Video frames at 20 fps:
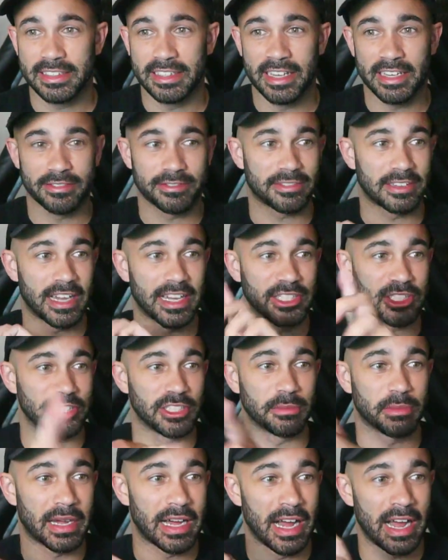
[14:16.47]
I flashed
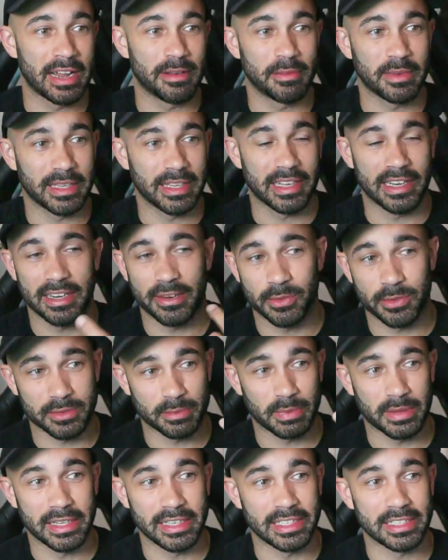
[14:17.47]
it behind me, and it was
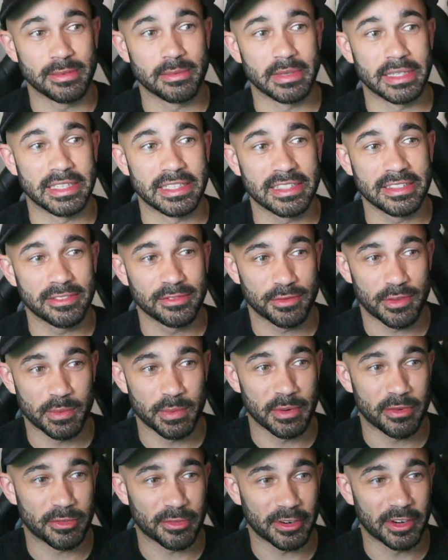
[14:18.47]
blinding me
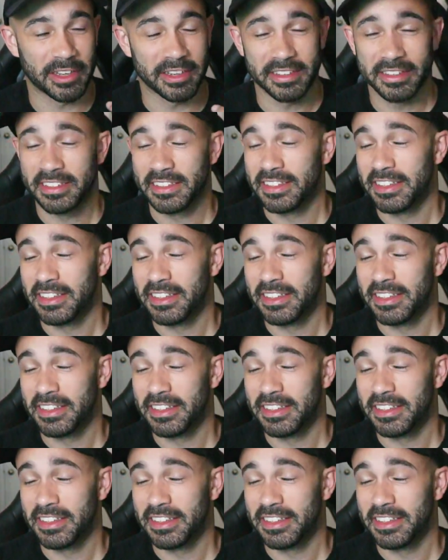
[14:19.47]
from in front.